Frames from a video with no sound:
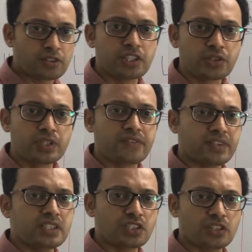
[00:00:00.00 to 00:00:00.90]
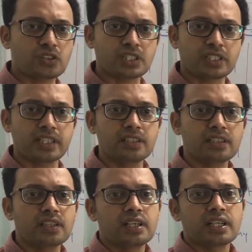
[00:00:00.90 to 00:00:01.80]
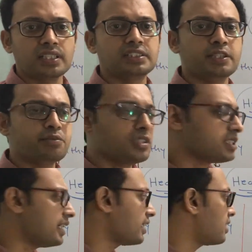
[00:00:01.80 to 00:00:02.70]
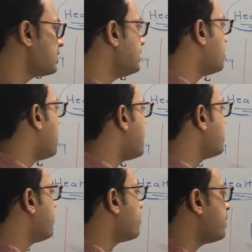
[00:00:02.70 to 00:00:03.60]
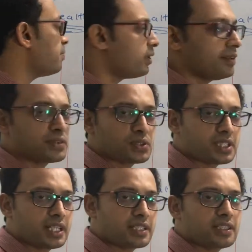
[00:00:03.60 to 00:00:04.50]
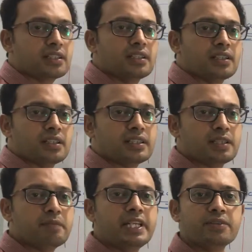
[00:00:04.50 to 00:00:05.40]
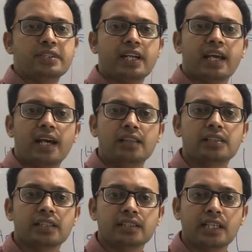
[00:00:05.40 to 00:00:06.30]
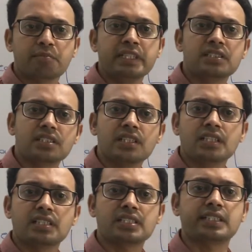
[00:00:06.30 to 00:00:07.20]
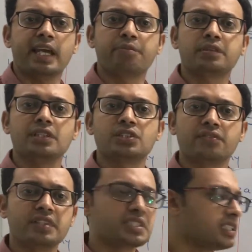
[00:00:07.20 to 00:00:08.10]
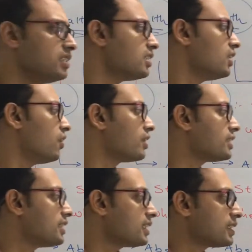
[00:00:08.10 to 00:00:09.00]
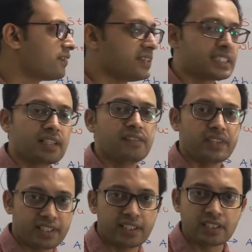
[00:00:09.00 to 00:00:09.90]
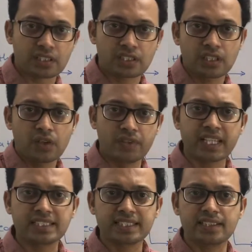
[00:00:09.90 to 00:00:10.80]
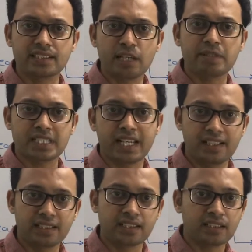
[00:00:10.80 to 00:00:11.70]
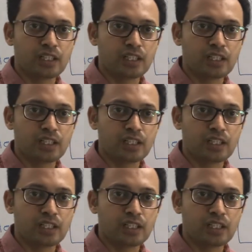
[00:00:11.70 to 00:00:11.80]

the new definition or certain conceptions that occurs in the mind of a people of society, they believe that health, that means just the absence of disease or is just a physical fitness. We consider them as a healthy.